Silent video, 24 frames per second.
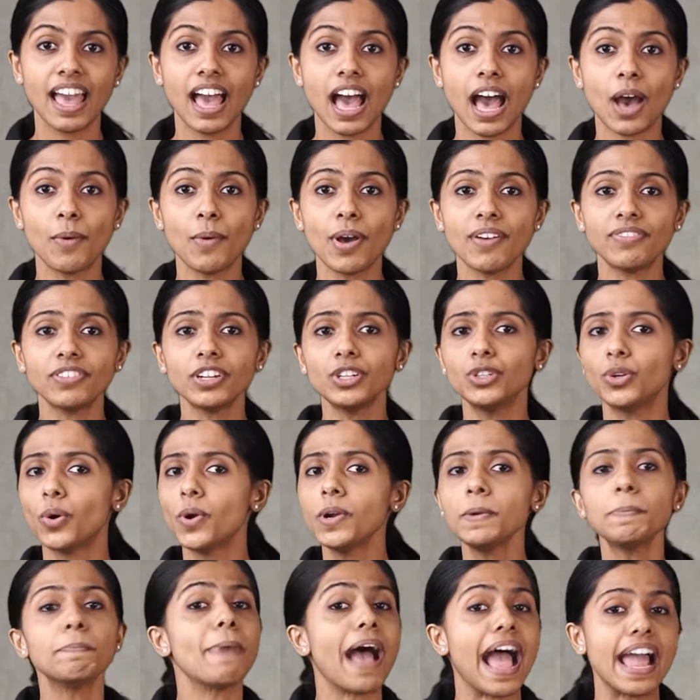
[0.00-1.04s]
However,
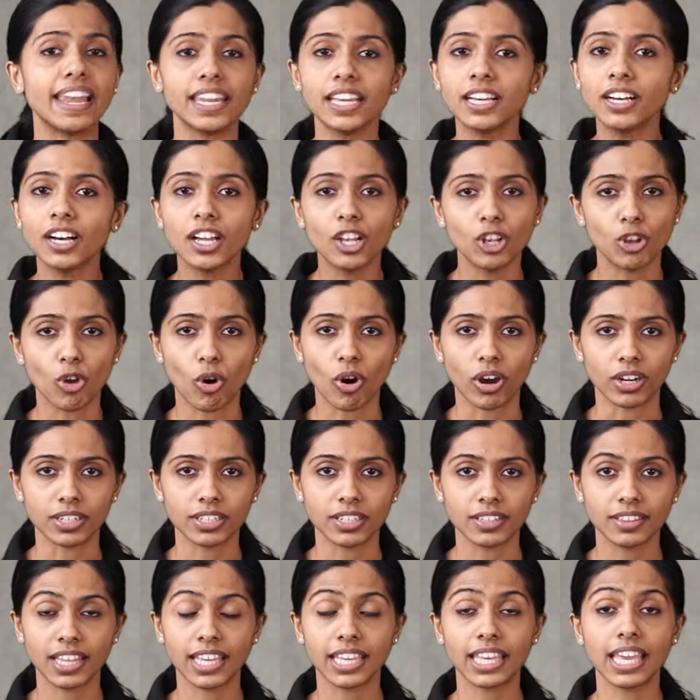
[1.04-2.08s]
don't panic a
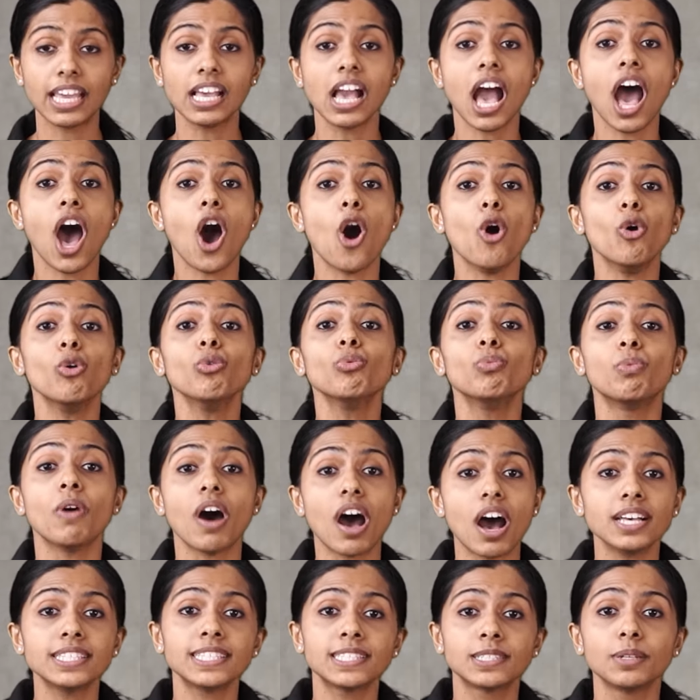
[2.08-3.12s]
lot thinking how
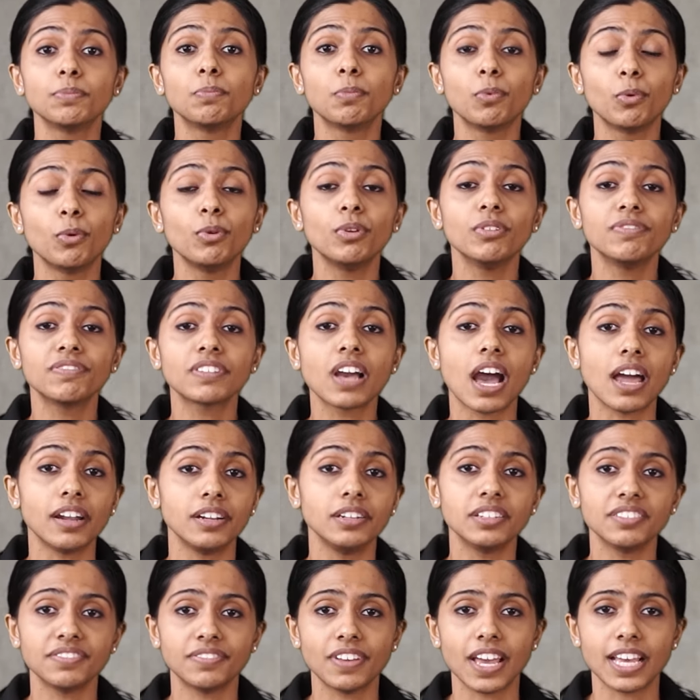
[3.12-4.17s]
vast the pool of
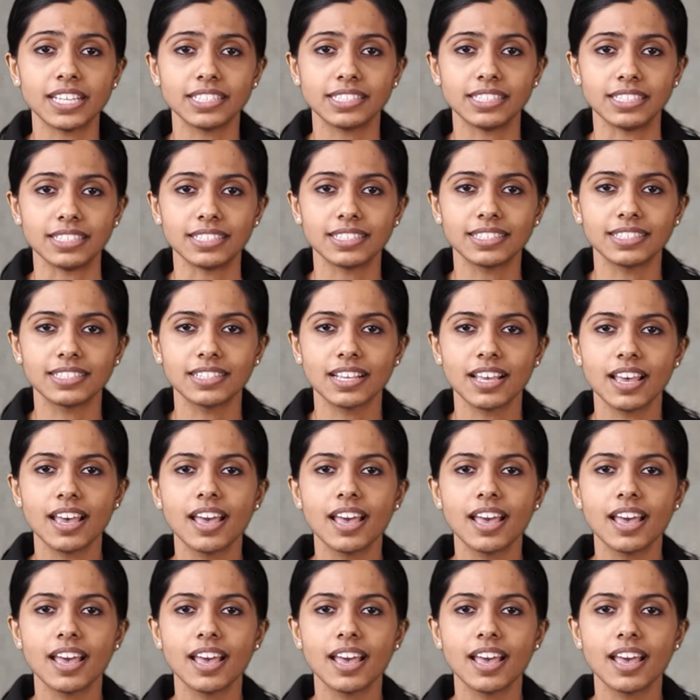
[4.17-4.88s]
current affairs is.